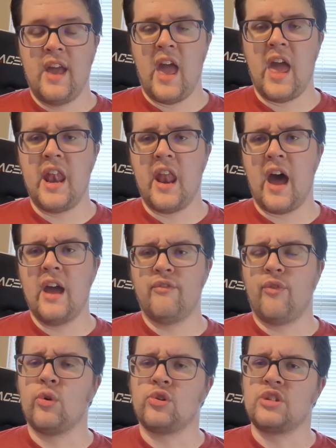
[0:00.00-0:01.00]
And I
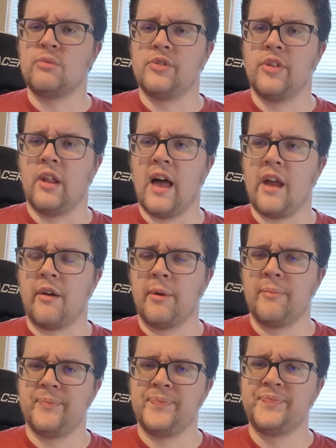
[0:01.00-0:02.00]
unfortunately was in the latter.
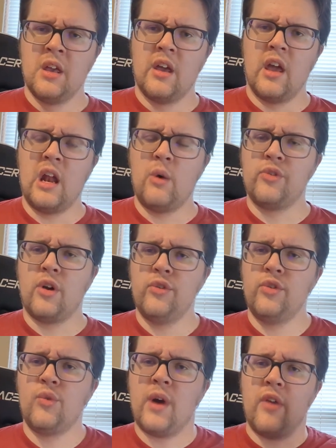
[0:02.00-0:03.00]
And it was
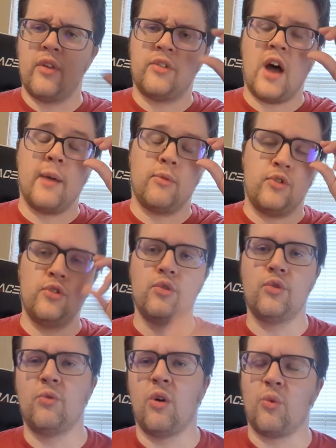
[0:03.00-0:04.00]
also around the time,
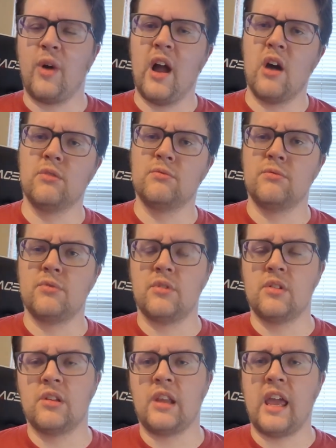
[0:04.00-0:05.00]
too, around
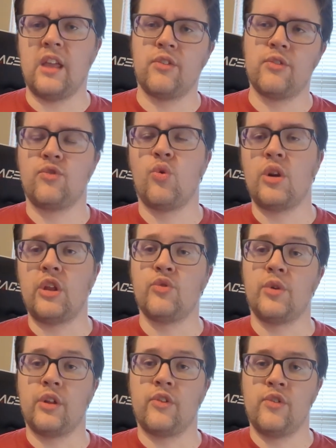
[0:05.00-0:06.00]
late
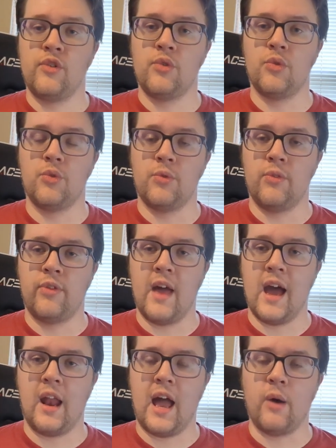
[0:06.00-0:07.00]
2022,
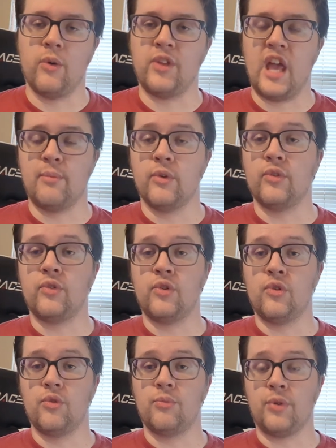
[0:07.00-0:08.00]
that I was able
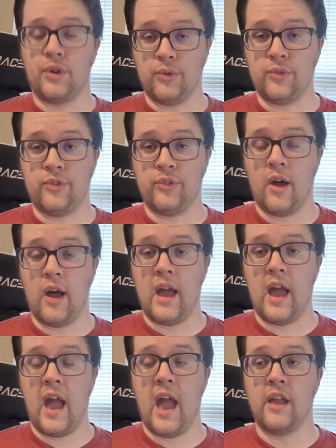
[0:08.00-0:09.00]
to produce
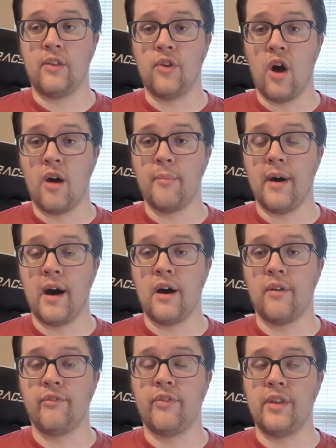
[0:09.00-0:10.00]
a dub
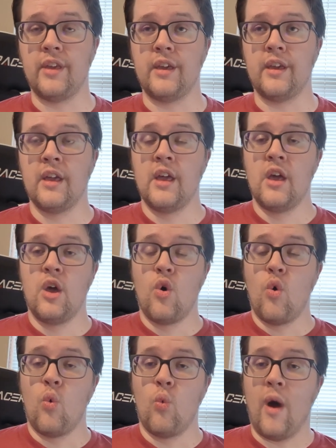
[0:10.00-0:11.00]
of the
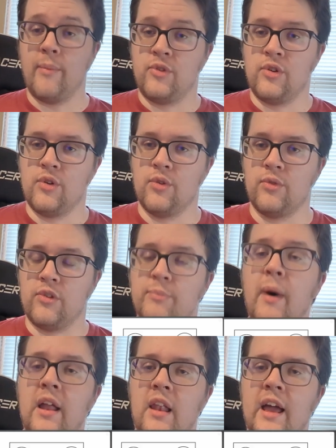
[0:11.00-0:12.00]
webtoon
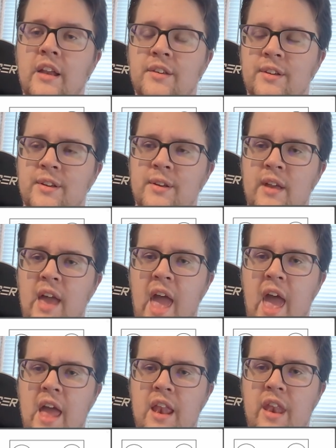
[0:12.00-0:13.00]
Spotlight.
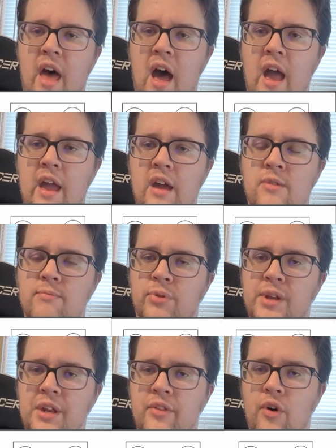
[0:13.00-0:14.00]
And I
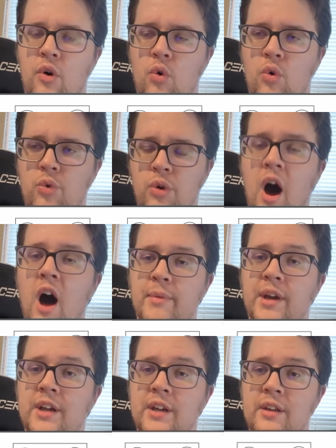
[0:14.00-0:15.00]
completed the whole
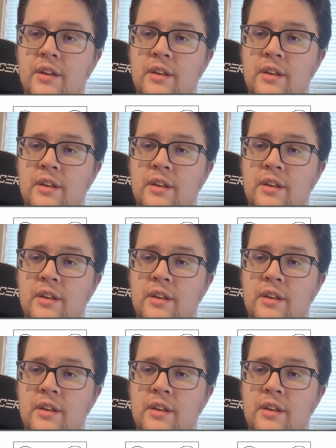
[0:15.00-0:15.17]
comic.